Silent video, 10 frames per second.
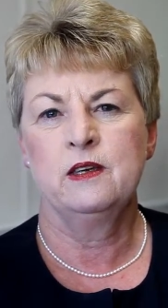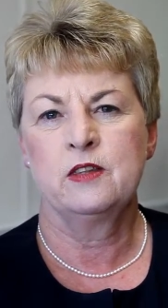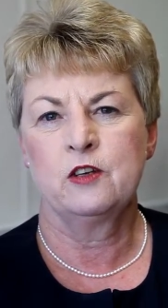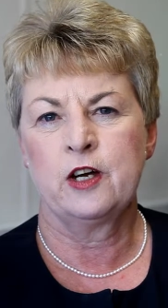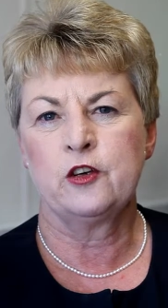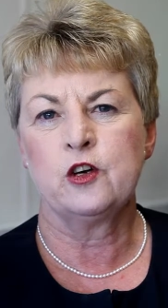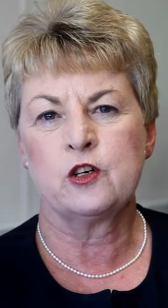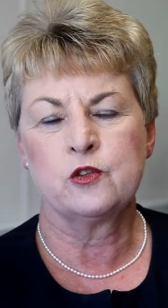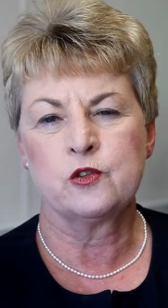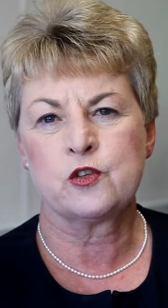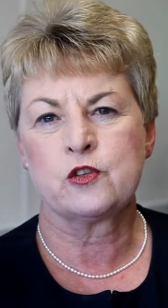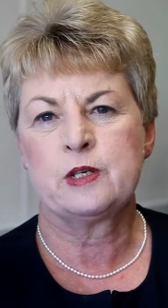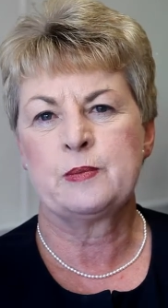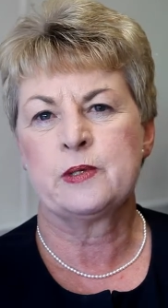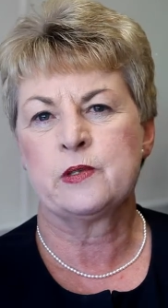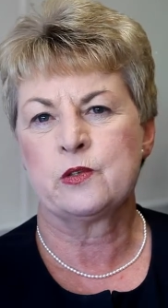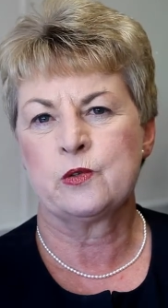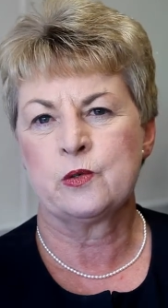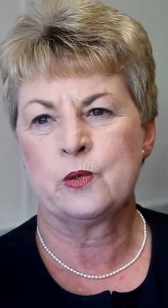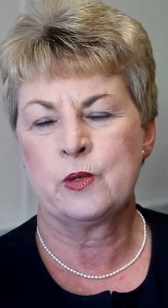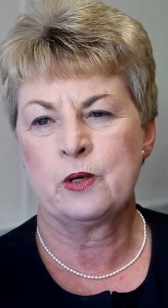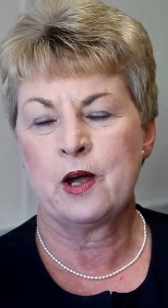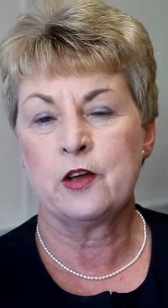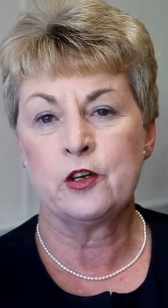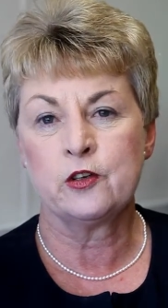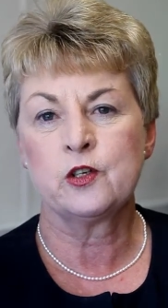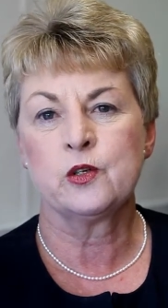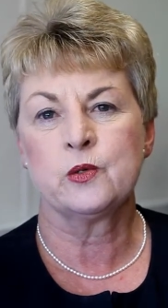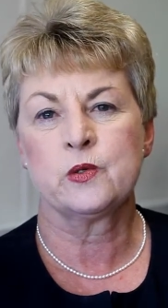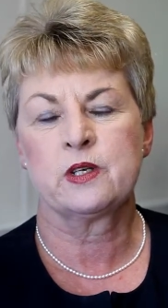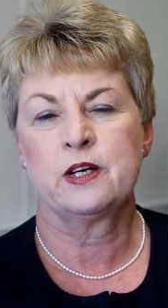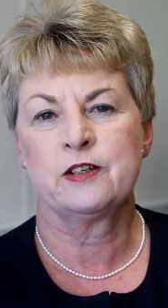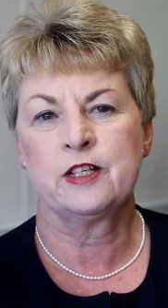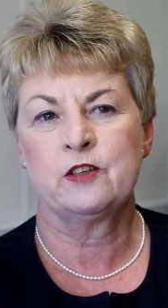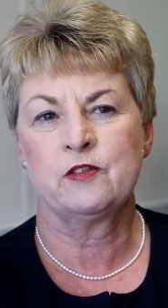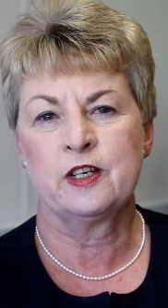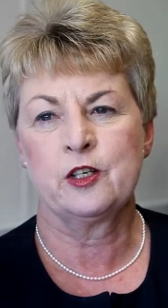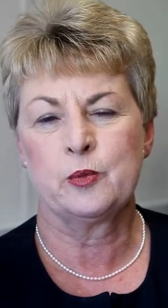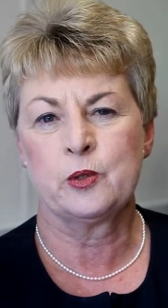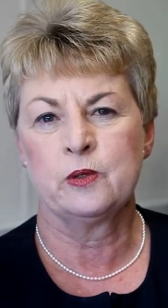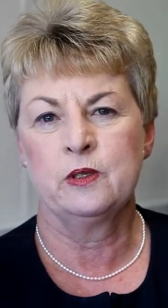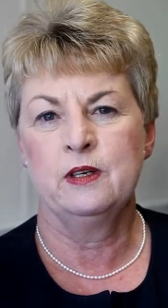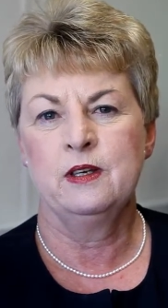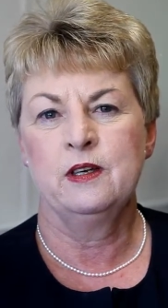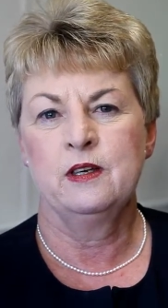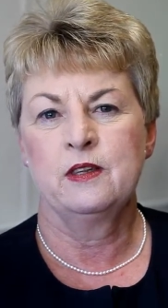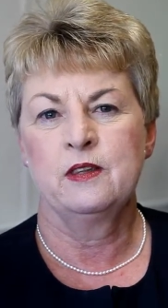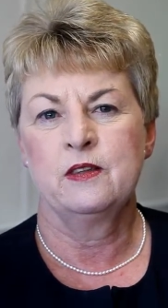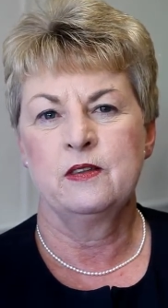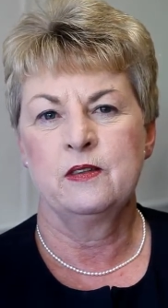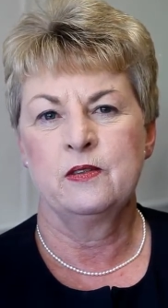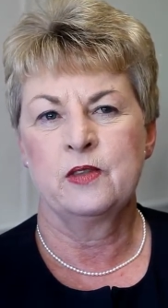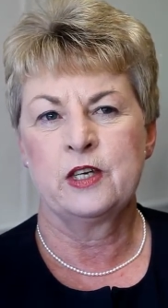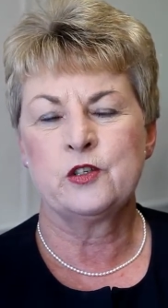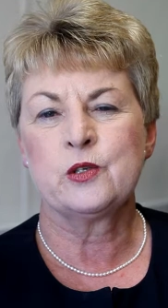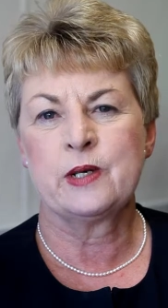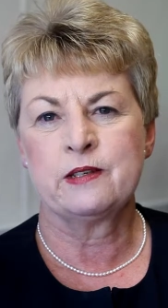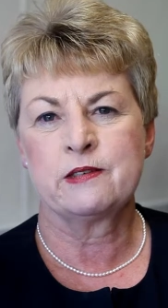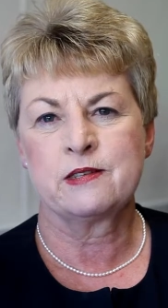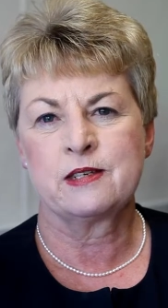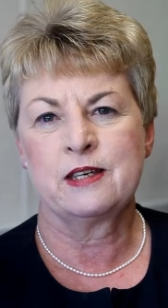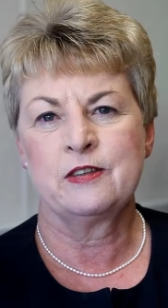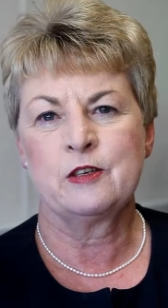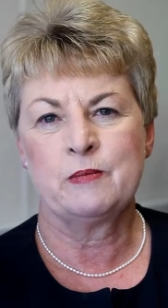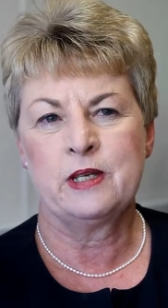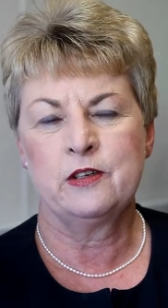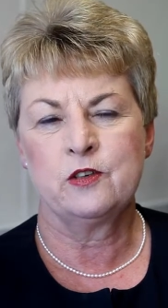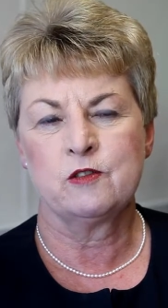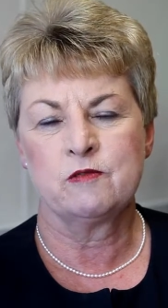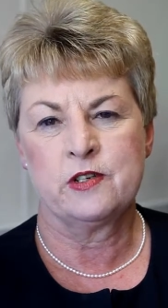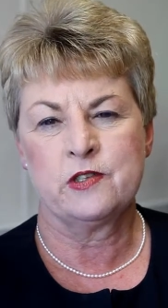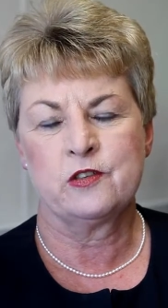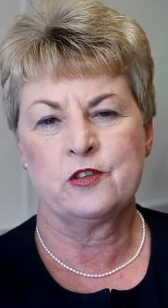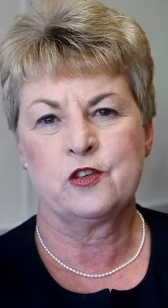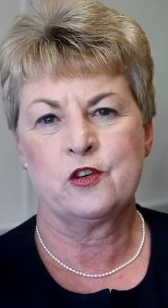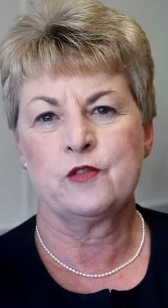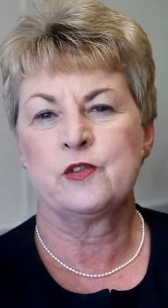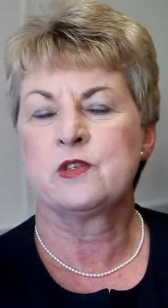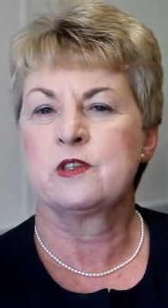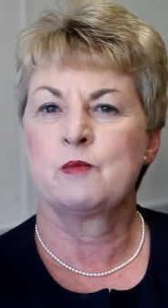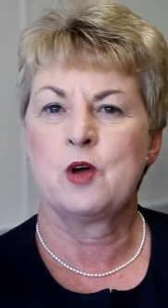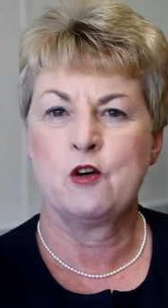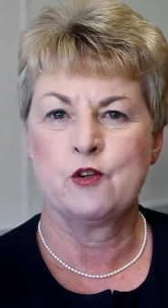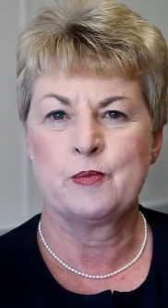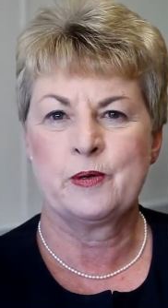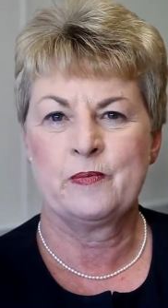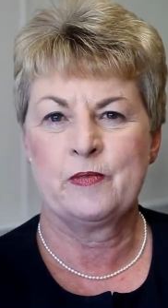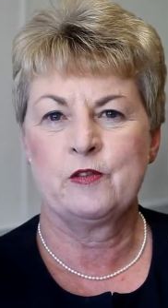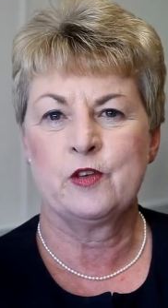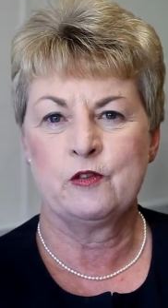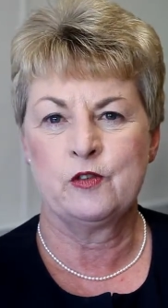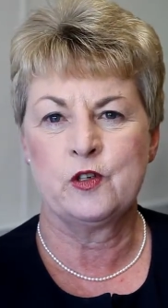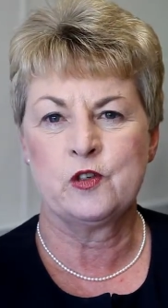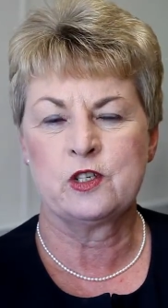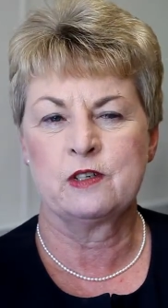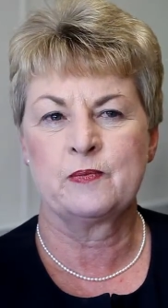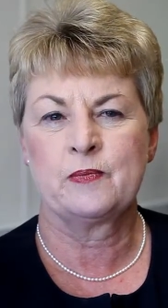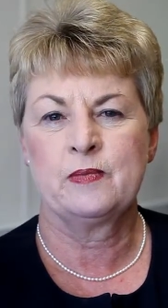there are not good treatments or there are no cures currently available, they do understand that medical research offers them hope for the future.